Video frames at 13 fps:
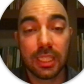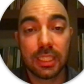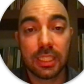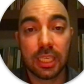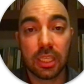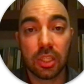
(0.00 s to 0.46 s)

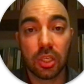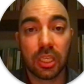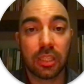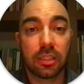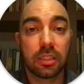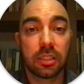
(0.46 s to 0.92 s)
Take a look
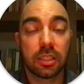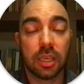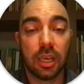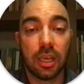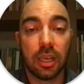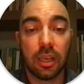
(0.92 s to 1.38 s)
at
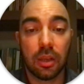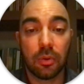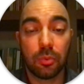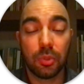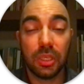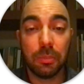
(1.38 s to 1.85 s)

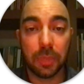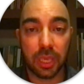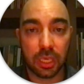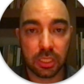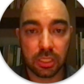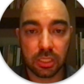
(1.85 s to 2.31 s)

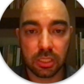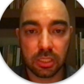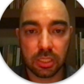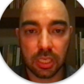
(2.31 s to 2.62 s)
Remix.